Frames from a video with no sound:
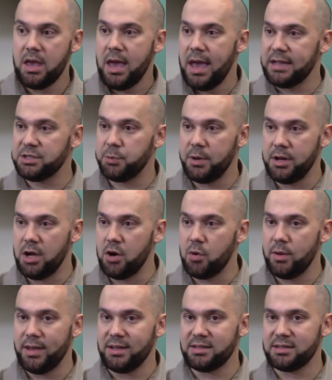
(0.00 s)
As we
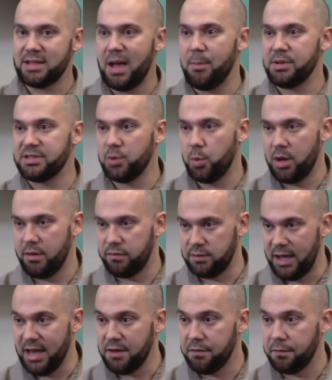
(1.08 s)
know, Islam is a way of
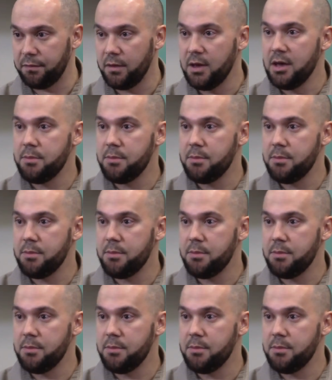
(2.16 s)
life,